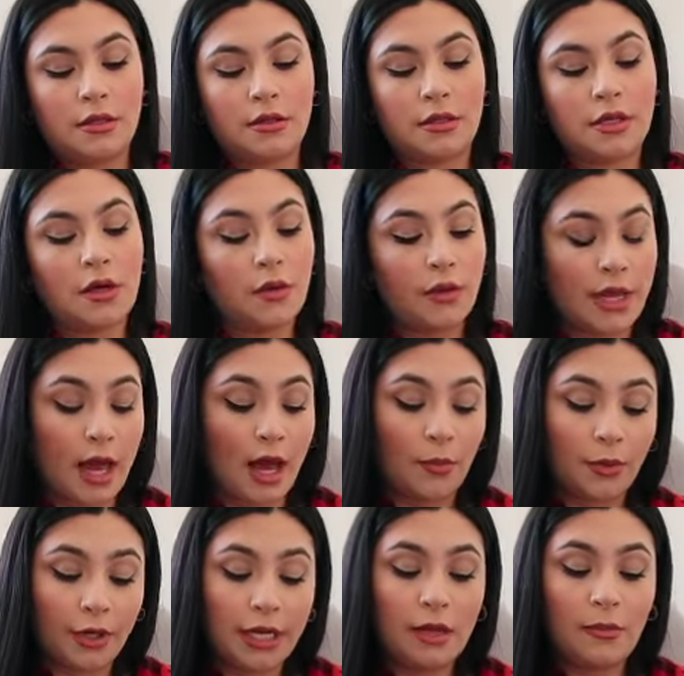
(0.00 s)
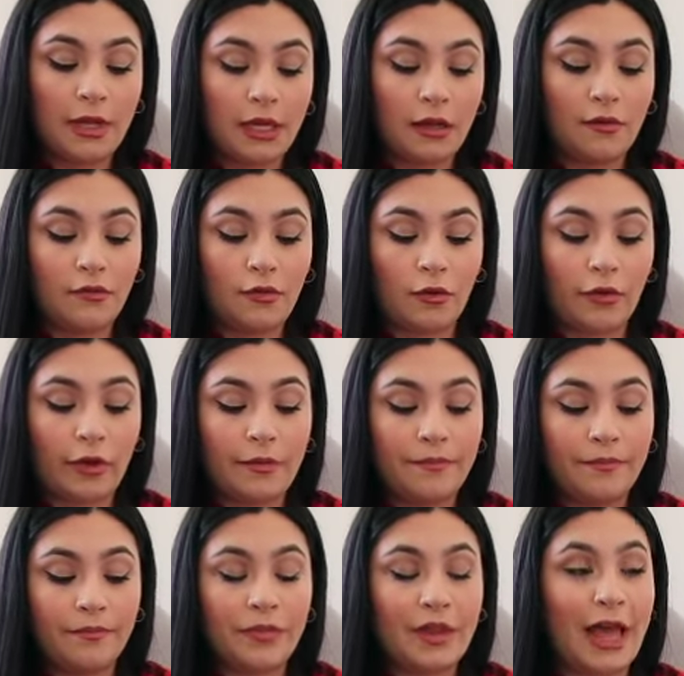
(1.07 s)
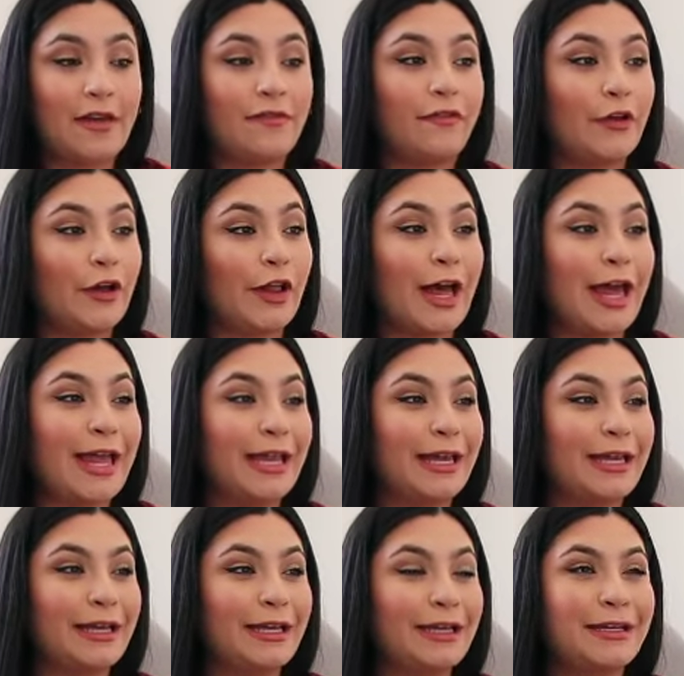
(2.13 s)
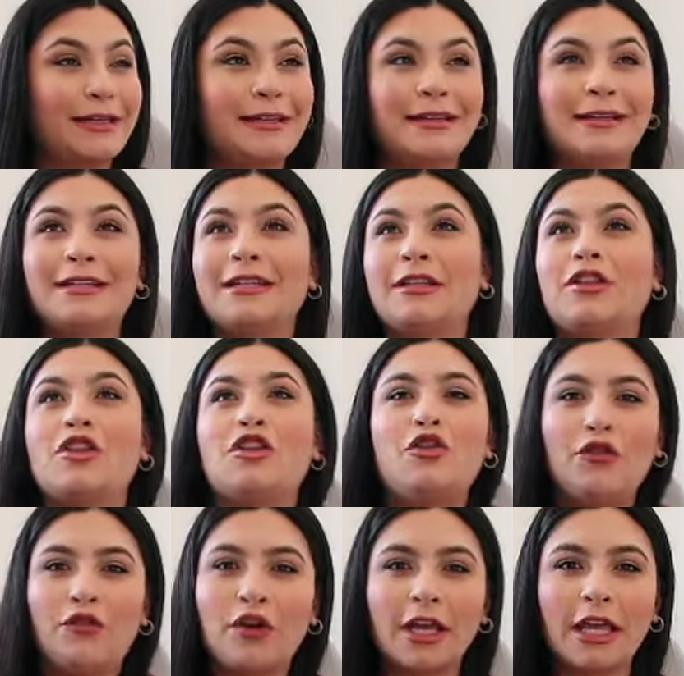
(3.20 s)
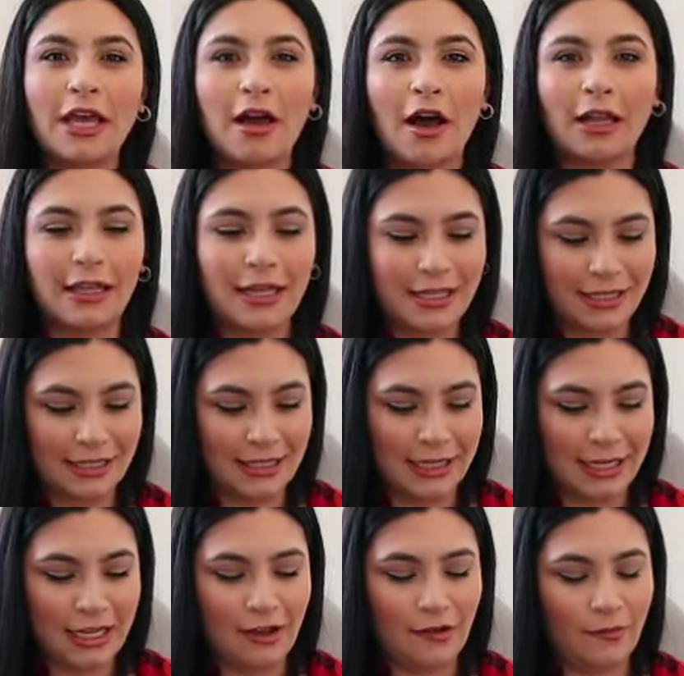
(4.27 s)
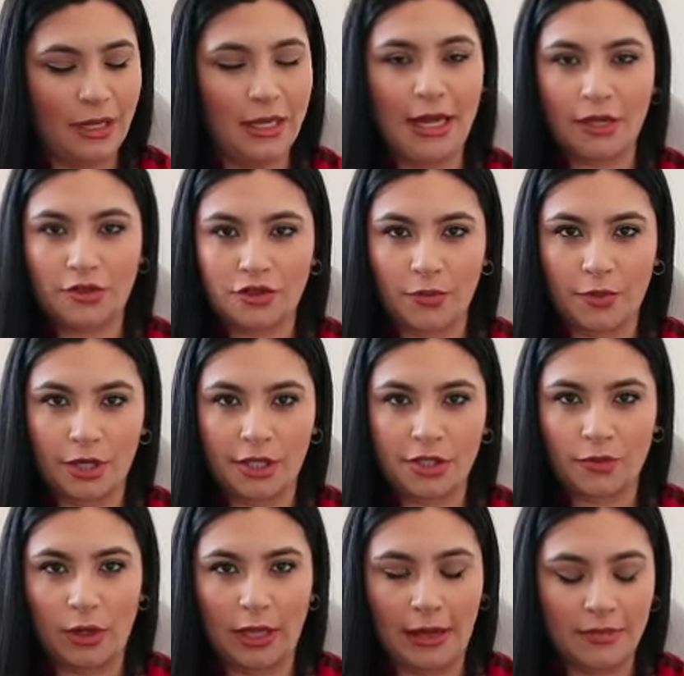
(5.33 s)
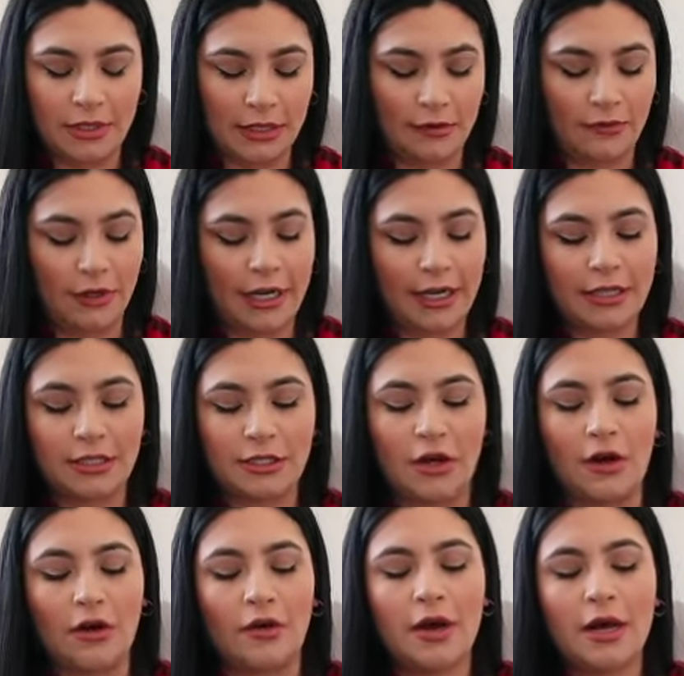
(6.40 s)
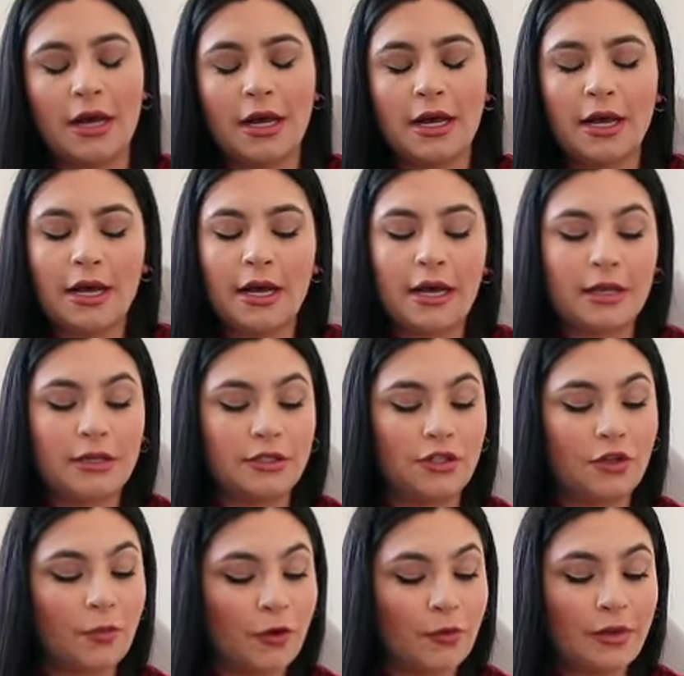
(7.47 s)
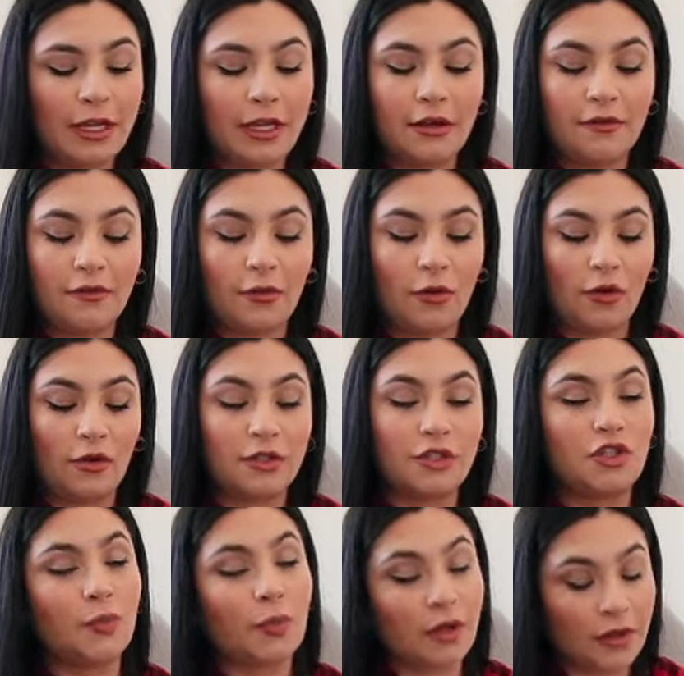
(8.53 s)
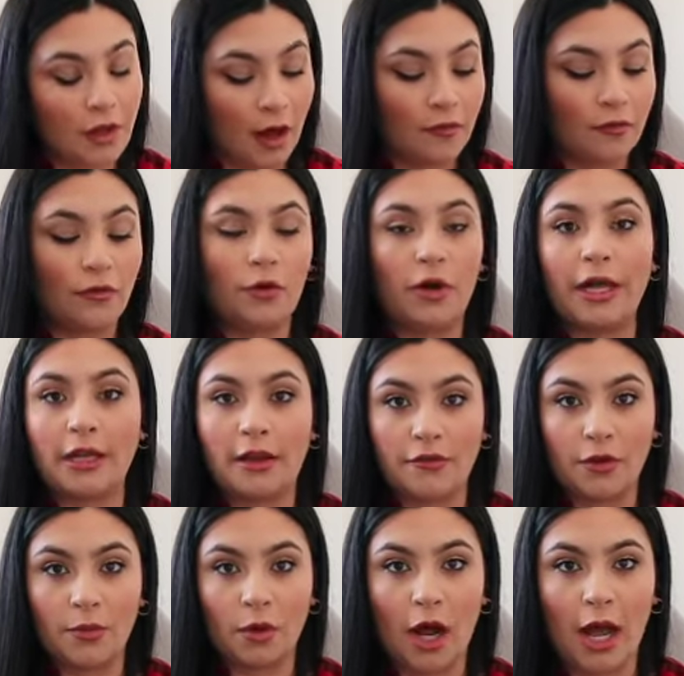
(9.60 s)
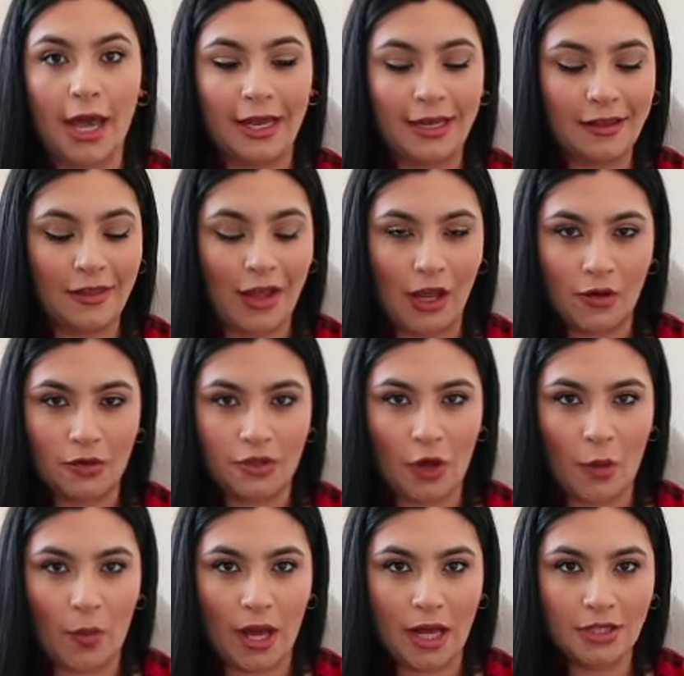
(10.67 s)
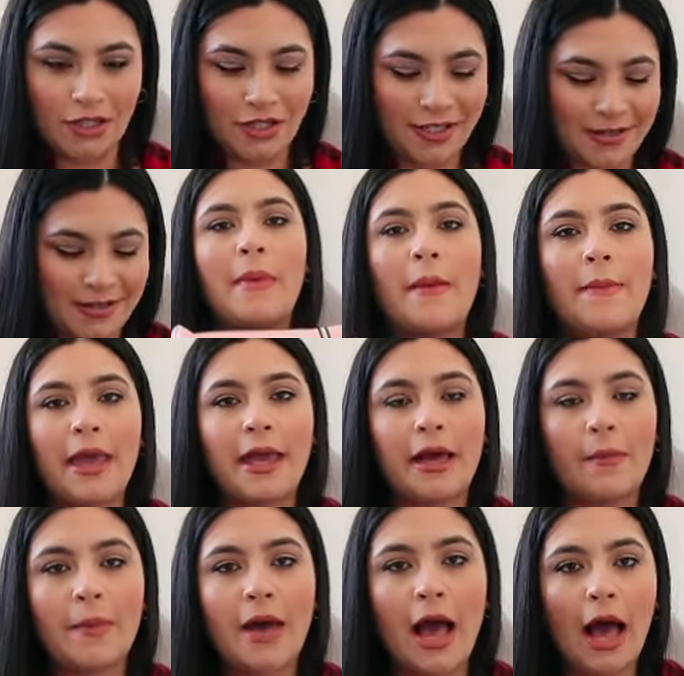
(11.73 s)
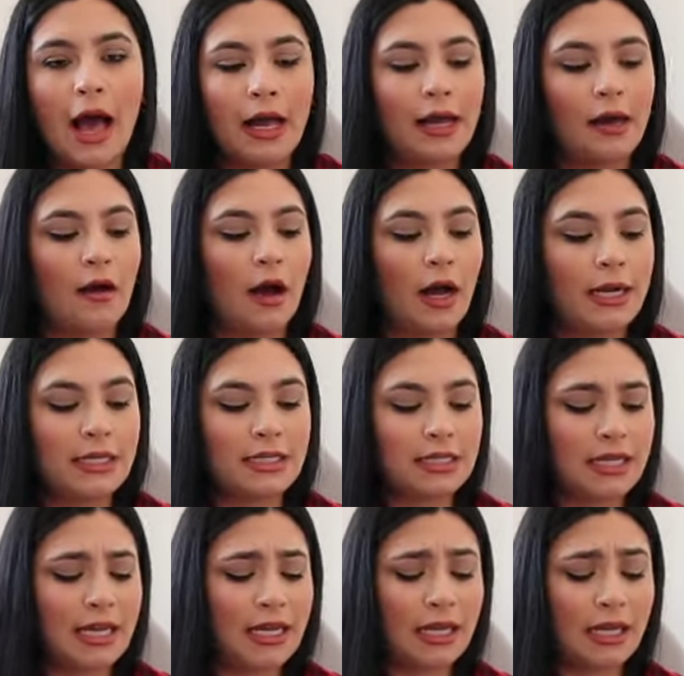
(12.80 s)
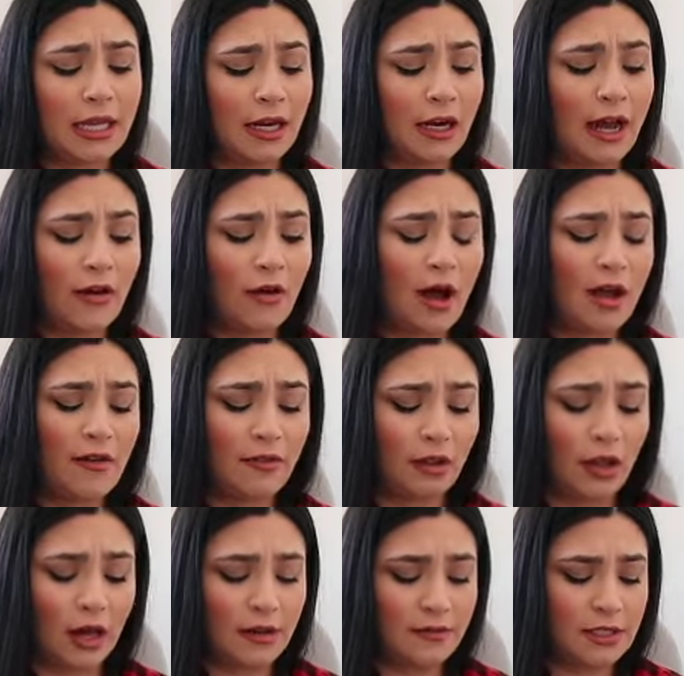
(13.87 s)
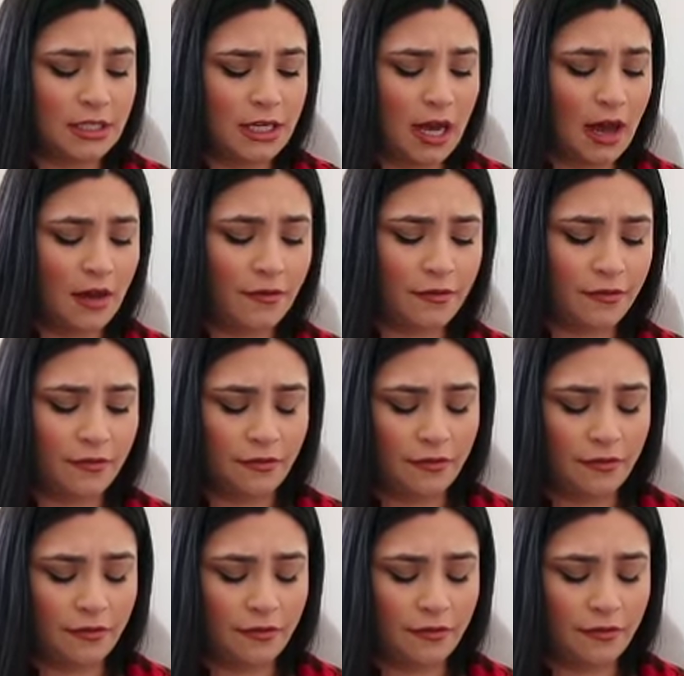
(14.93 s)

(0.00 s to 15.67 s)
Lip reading: So yeah, pretty meaningful. I feel like the "you fucking got this" is gonna give me an extra push while I'm delivering. So super meaningful, super thoughtful. I love you, Brian. Thank you so much. My makeup bag, honestly, in here I don't have a lot of stuff.